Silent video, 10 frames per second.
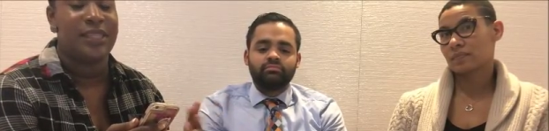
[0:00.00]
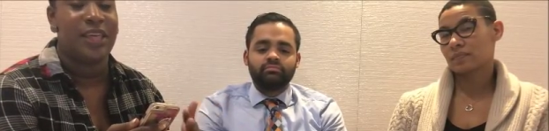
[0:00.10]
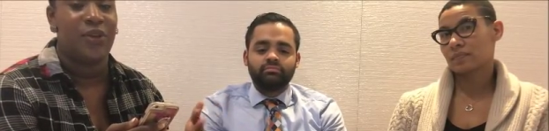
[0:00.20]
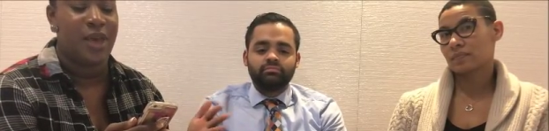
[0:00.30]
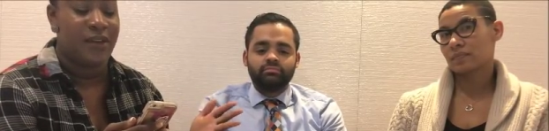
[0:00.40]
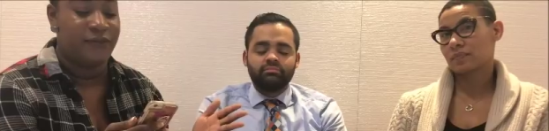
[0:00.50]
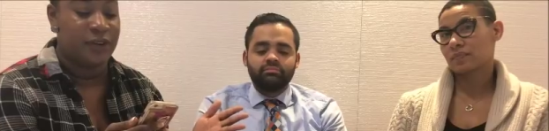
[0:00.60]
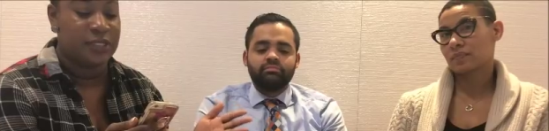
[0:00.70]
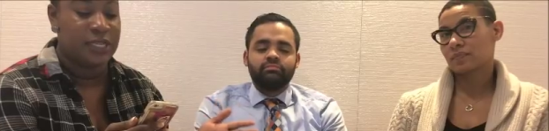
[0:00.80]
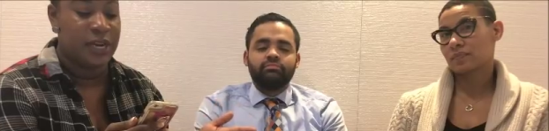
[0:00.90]
Speaker 1: and then you have
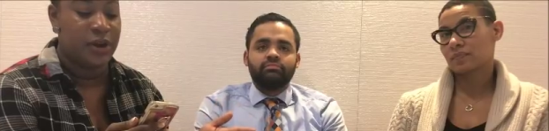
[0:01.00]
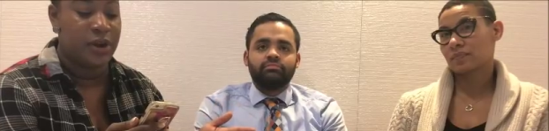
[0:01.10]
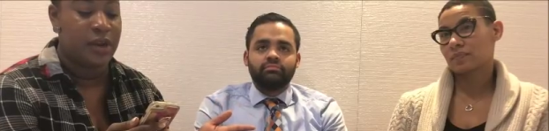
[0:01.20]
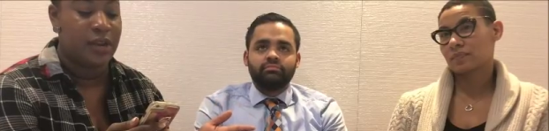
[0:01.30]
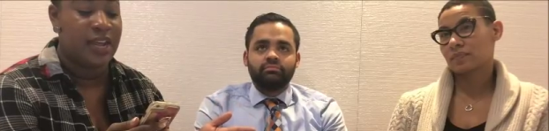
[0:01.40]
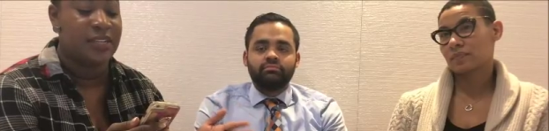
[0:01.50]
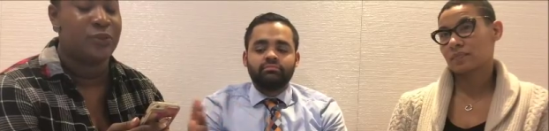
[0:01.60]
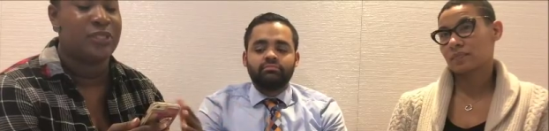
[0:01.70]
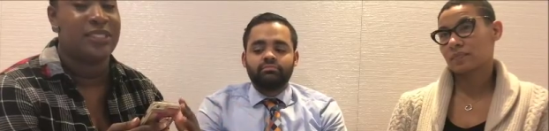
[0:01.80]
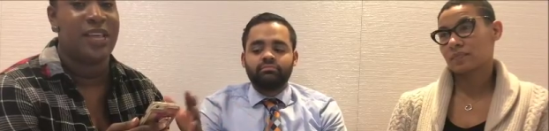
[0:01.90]
Frontier Airlines,
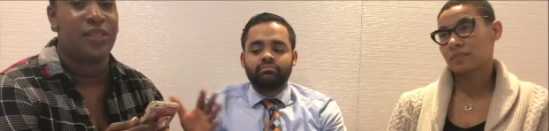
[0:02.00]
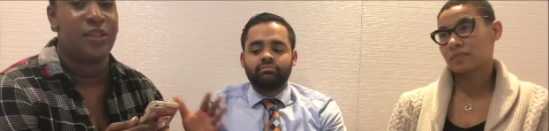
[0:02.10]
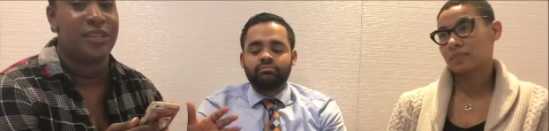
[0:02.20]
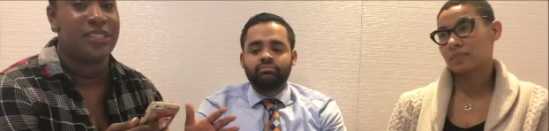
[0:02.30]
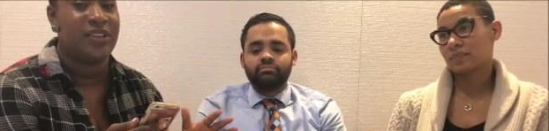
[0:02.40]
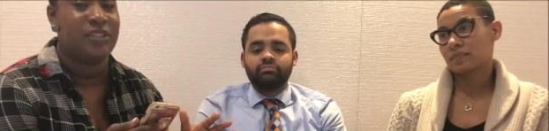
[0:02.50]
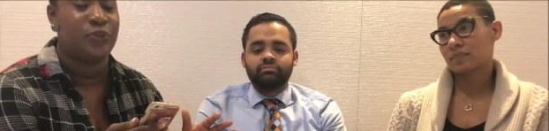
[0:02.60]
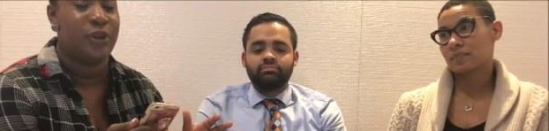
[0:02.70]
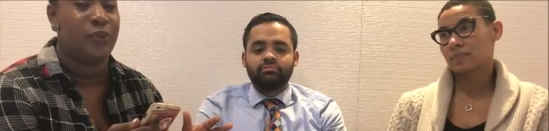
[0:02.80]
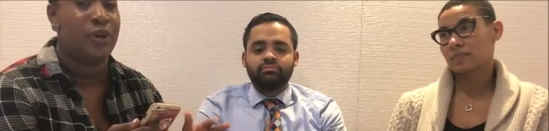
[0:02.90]
which is at
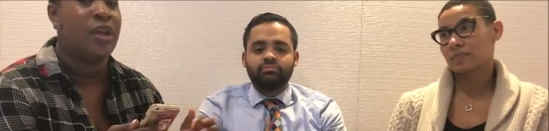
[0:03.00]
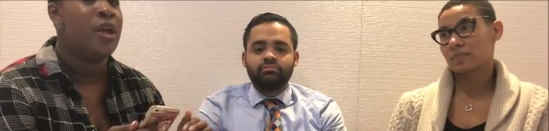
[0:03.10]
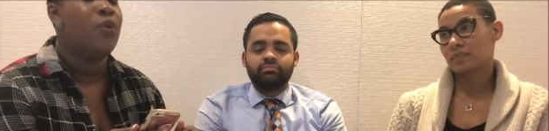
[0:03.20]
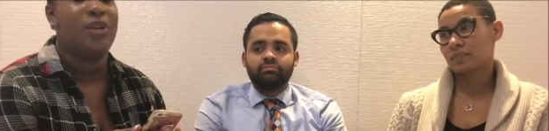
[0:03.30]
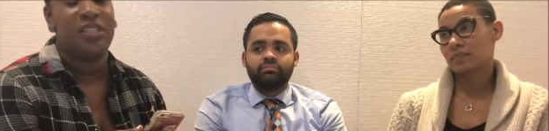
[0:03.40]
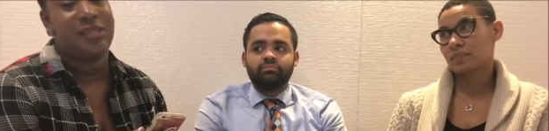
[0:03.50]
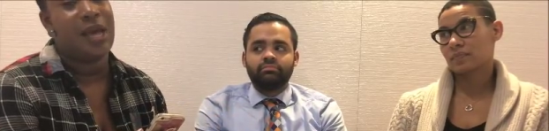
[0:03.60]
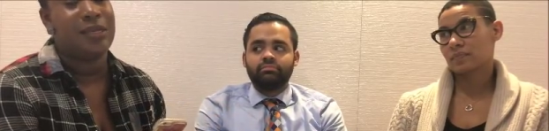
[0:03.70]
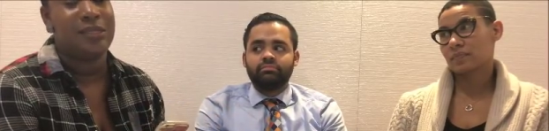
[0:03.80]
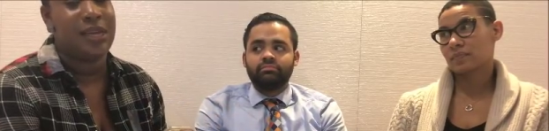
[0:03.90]
37.21, which is
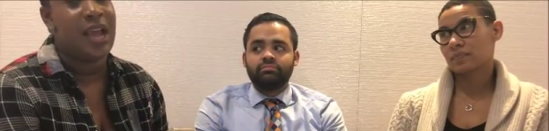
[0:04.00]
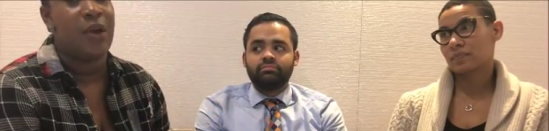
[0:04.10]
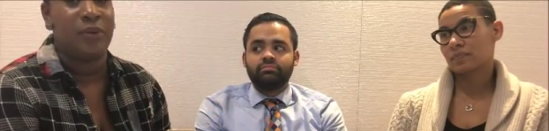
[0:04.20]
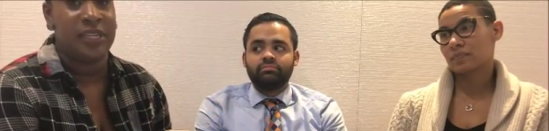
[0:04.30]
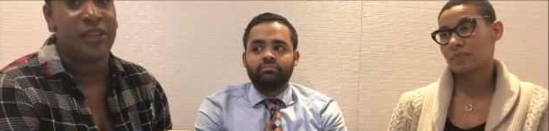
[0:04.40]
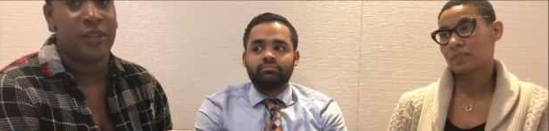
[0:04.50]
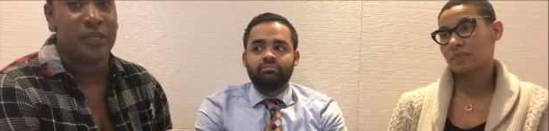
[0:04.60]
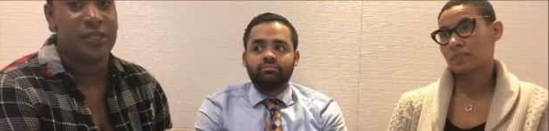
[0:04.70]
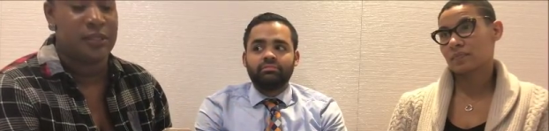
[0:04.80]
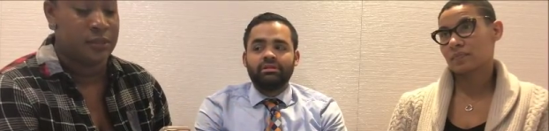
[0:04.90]
honest to God
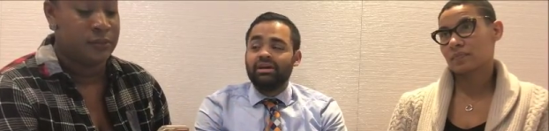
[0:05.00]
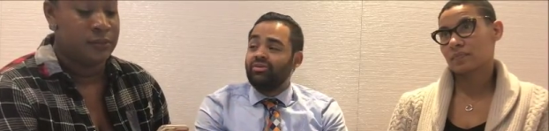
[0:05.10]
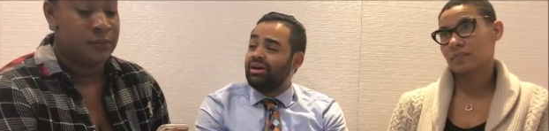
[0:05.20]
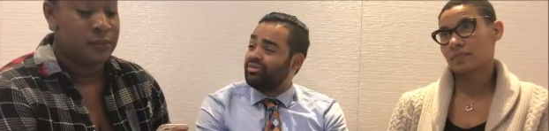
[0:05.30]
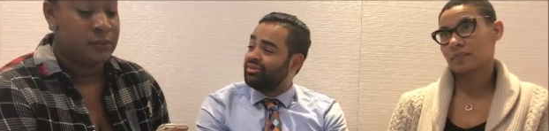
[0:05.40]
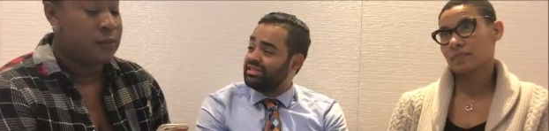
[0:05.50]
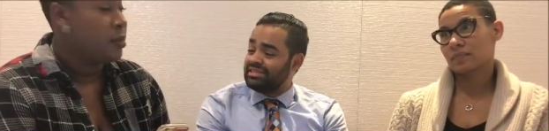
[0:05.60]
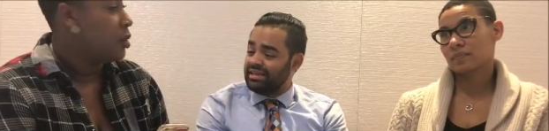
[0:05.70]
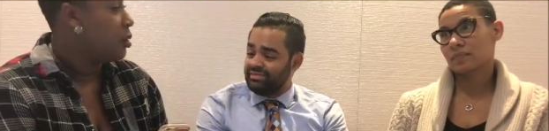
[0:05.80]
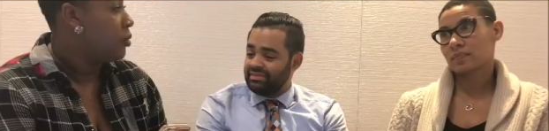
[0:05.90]
ridiculous.
Speaker 2: Wow,
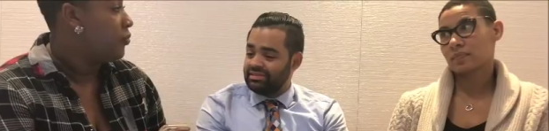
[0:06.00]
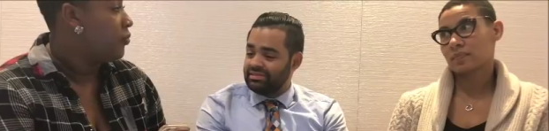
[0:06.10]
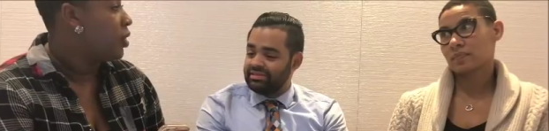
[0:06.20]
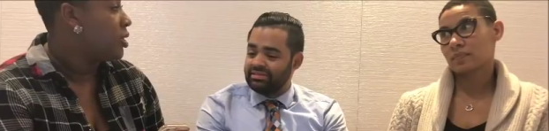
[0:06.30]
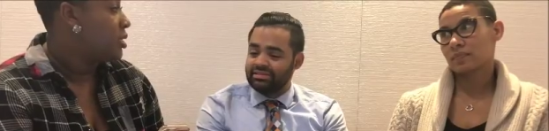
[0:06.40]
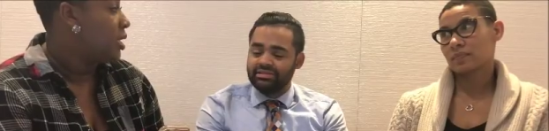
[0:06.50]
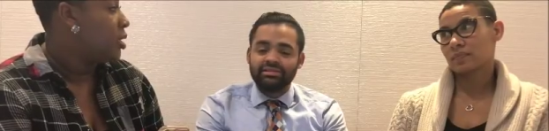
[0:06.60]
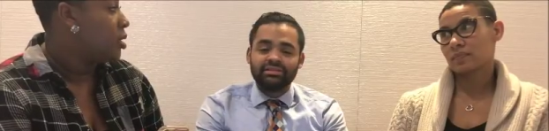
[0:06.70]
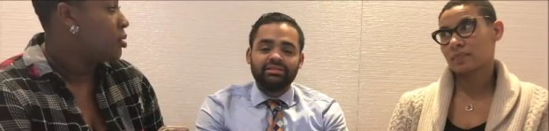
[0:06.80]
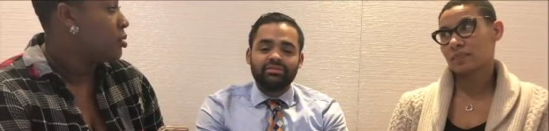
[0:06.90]
37.
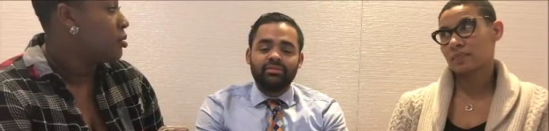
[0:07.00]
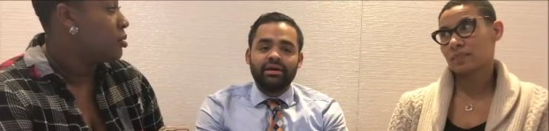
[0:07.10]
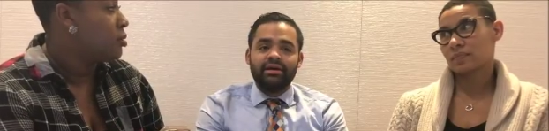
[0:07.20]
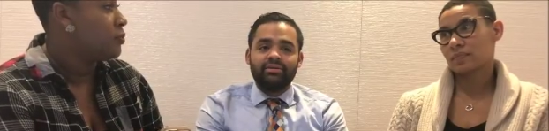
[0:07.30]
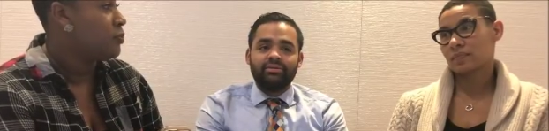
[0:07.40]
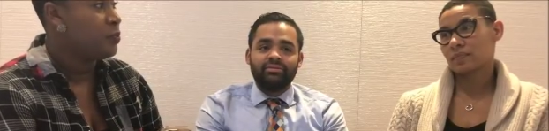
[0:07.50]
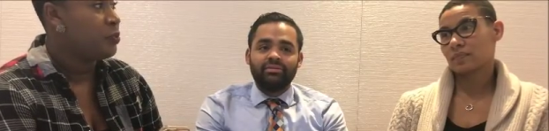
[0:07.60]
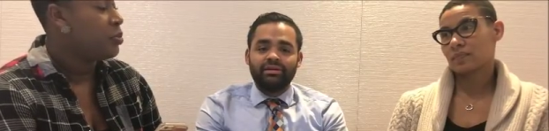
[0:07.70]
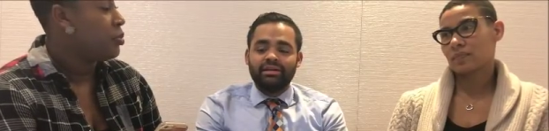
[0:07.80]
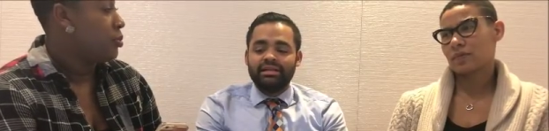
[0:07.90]
Speaker 1: Frontier.
Speaker 2: Wow.
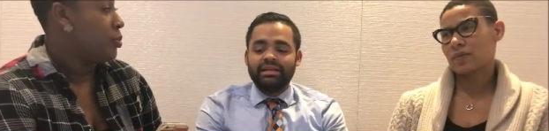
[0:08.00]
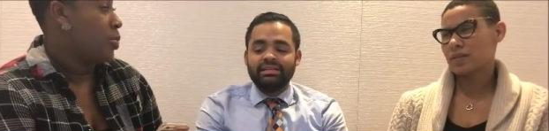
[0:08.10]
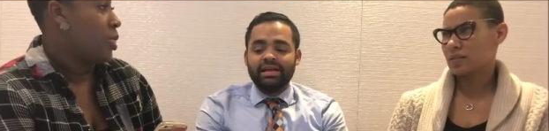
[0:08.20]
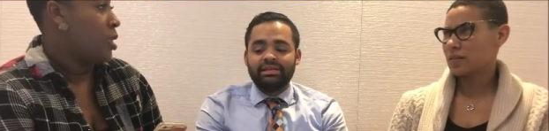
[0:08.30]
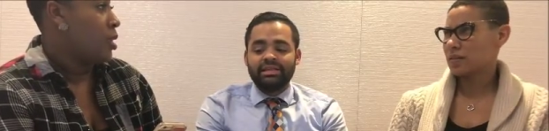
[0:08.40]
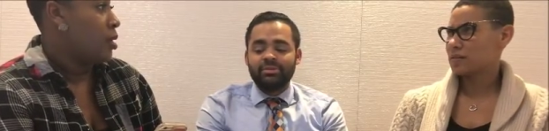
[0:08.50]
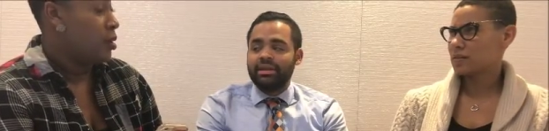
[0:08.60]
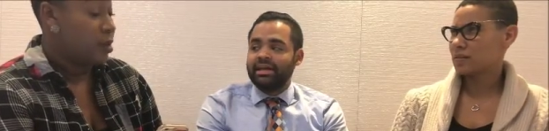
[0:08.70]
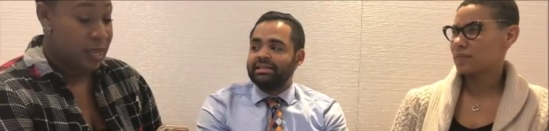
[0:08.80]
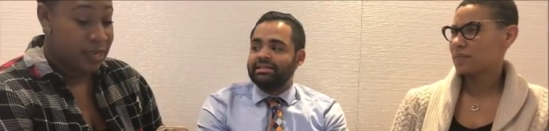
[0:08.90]
And that's like that's why
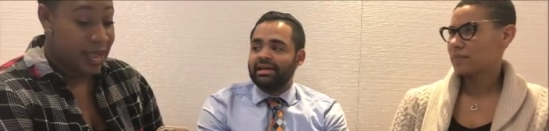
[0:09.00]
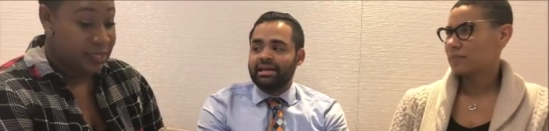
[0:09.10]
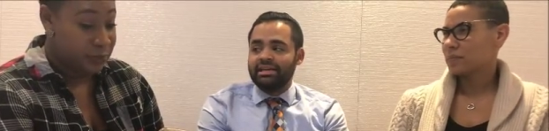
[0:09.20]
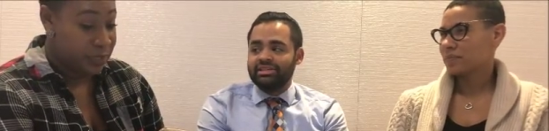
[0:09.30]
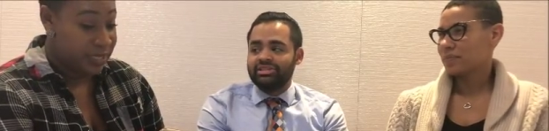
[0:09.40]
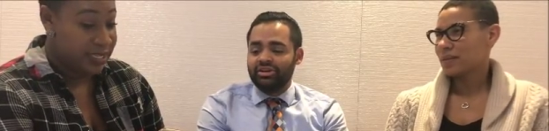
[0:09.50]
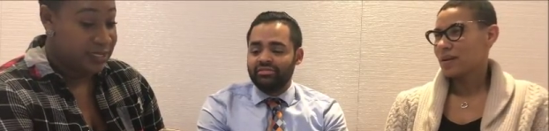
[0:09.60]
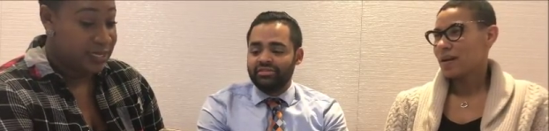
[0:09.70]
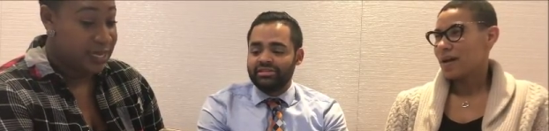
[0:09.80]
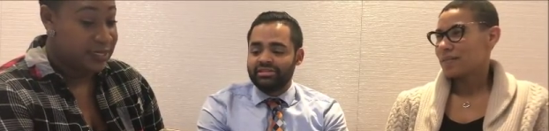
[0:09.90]
like a decade that's what of
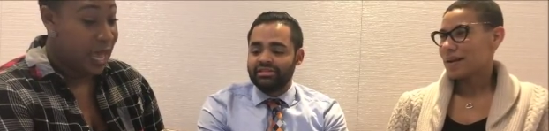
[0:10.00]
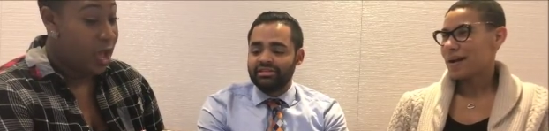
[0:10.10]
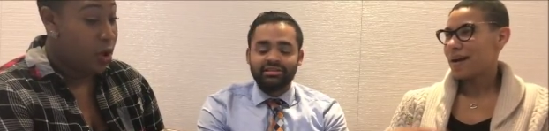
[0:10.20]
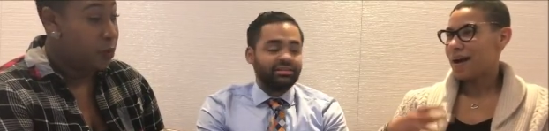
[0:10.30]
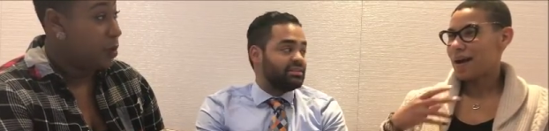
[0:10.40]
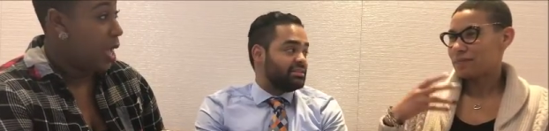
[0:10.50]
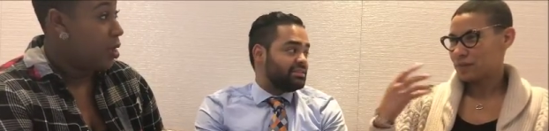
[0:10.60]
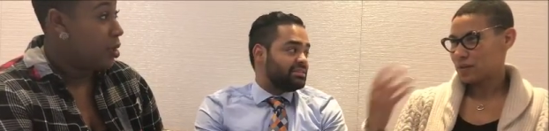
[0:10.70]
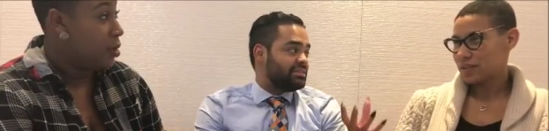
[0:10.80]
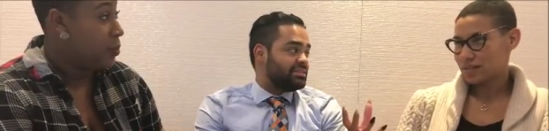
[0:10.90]
service. This says. I,
Speaker 1: hope, I, I,
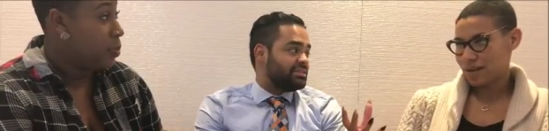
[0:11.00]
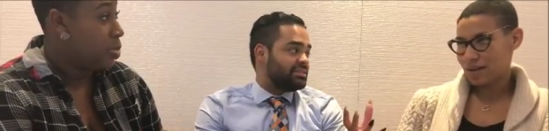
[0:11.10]
looked at